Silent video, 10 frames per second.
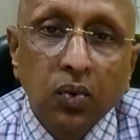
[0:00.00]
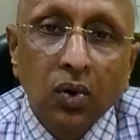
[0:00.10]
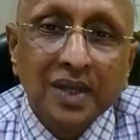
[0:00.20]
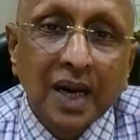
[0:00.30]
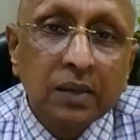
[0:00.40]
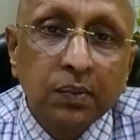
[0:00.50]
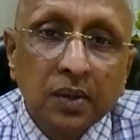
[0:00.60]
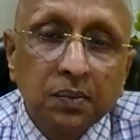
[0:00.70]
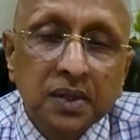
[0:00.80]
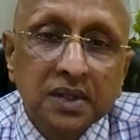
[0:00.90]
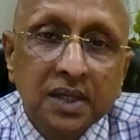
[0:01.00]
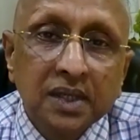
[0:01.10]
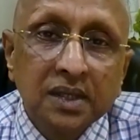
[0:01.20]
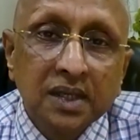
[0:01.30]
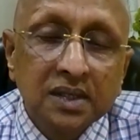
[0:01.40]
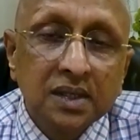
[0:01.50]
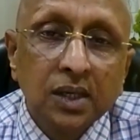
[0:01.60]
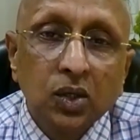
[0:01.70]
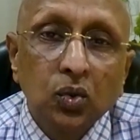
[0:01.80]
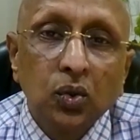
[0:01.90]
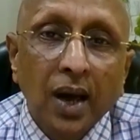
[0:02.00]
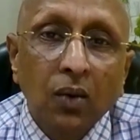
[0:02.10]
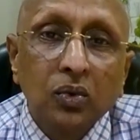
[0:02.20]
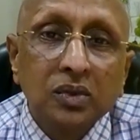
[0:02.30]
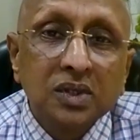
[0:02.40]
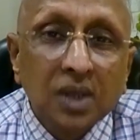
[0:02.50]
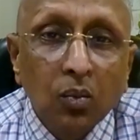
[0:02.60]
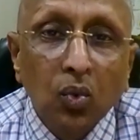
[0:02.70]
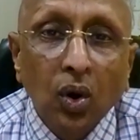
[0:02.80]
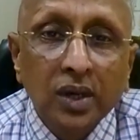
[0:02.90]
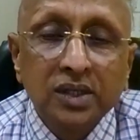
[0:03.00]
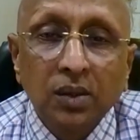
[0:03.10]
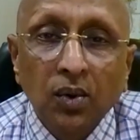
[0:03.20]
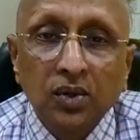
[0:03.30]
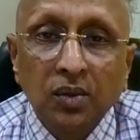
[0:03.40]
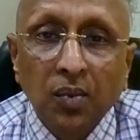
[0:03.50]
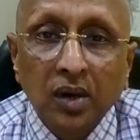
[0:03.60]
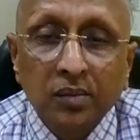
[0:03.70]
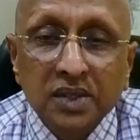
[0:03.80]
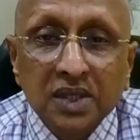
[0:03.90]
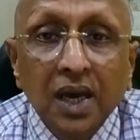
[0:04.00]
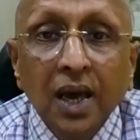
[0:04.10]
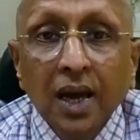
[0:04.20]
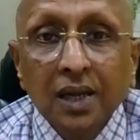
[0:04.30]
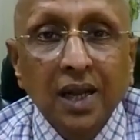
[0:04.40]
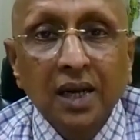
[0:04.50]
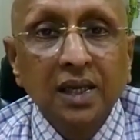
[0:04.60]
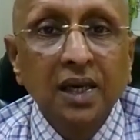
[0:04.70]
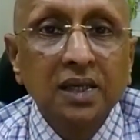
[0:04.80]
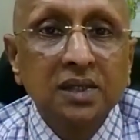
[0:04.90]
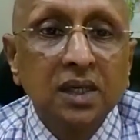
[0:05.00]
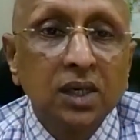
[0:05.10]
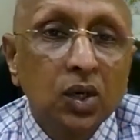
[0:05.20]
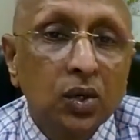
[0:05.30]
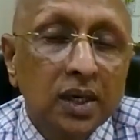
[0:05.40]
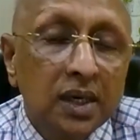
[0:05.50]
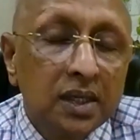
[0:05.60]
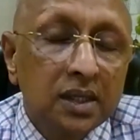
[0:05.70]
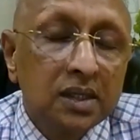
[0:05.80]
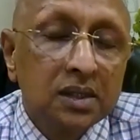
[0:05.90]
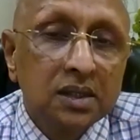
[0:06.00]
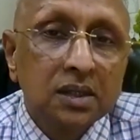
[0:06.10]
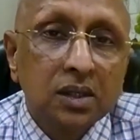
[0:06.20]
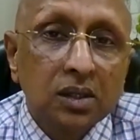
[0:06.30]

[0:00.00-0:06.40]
For that purpose, it is necessary to have some knowledge about the pharmacy that he has included in this